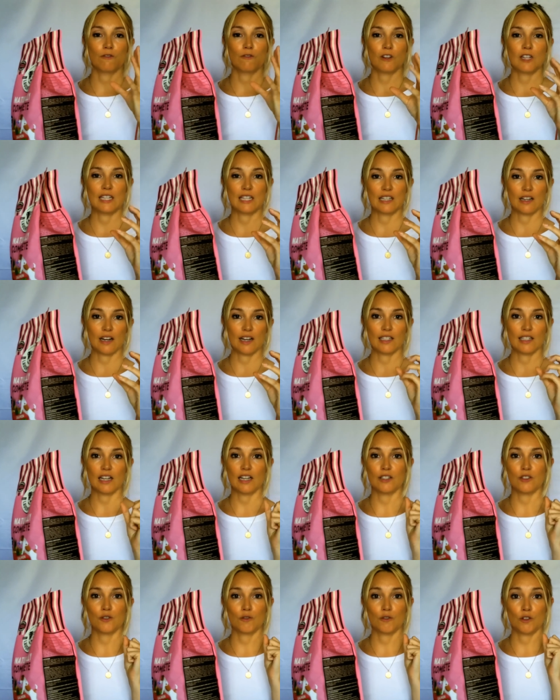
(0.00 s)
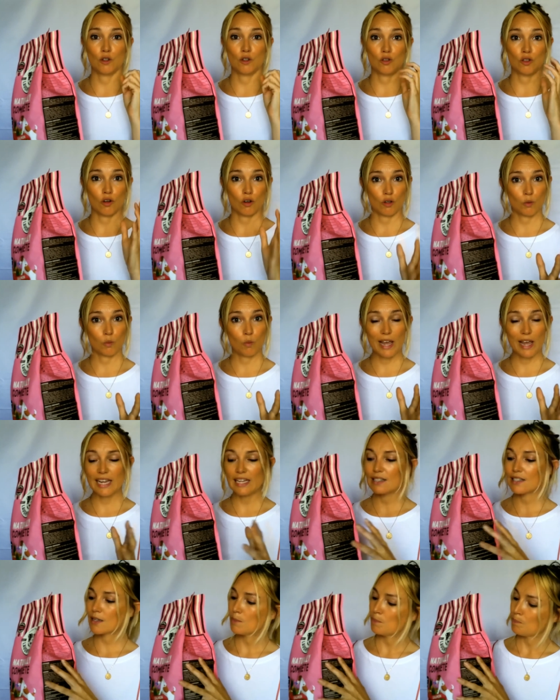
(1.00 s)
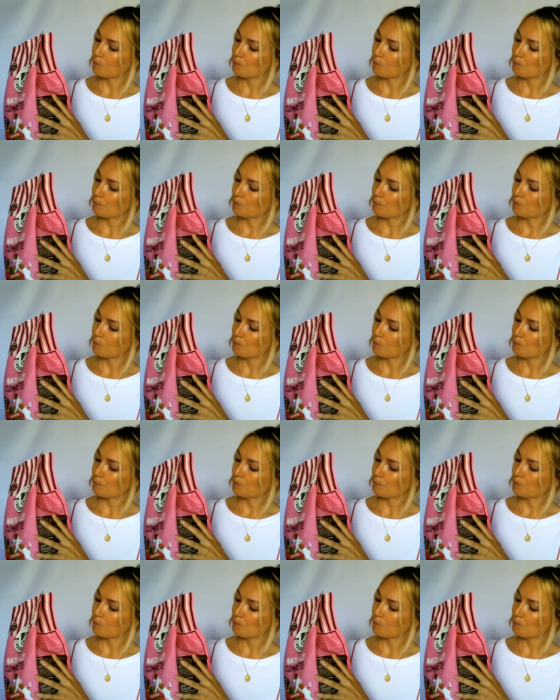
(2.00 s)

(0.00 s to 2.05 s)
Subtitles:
feeding guidelines for your dog's weight.